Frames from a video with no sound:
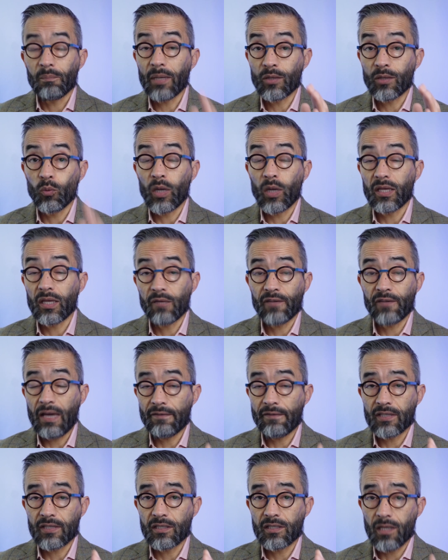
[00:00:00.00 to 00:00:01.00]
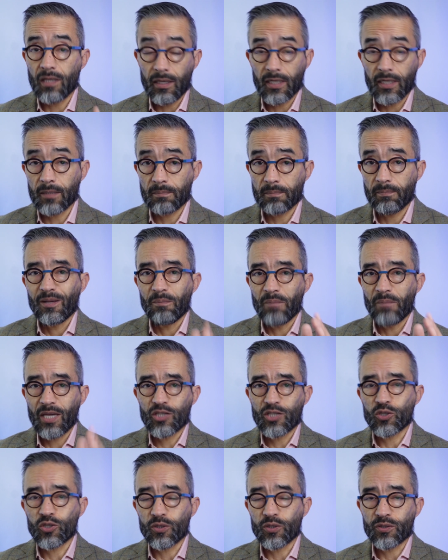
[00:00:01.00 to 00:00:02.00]
By the way, if you haven't done it,
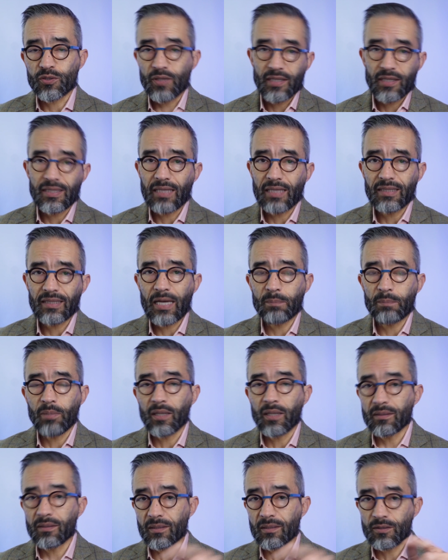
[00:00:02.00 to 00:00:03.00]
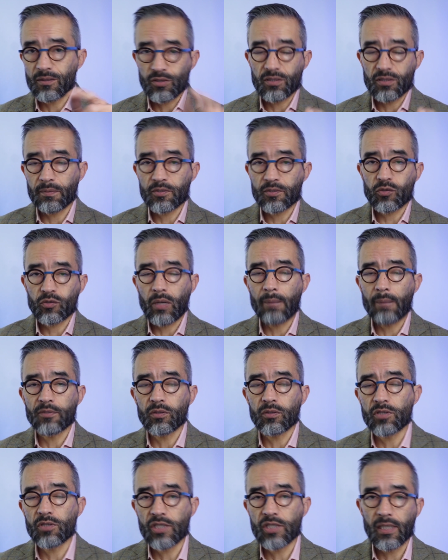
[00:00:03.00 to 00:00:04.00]
make sure to hit that like button, to subscribe
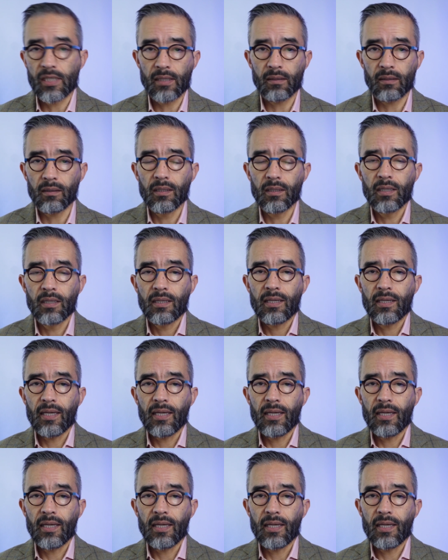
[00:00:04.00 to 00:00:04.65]
to the channel,